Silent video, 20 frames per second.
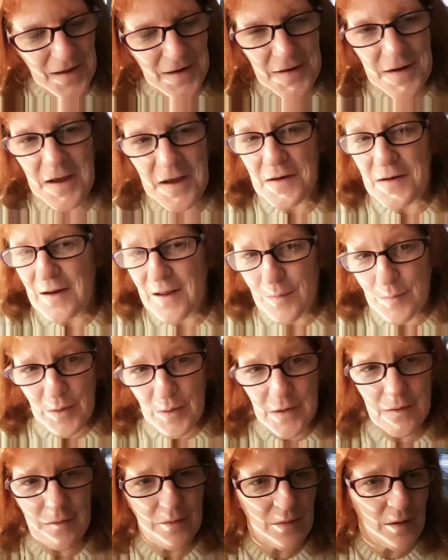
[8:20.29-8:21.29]
Nick
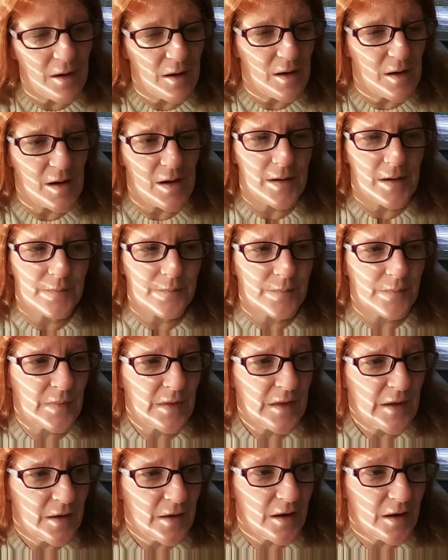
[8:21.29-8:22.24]
Nimmin,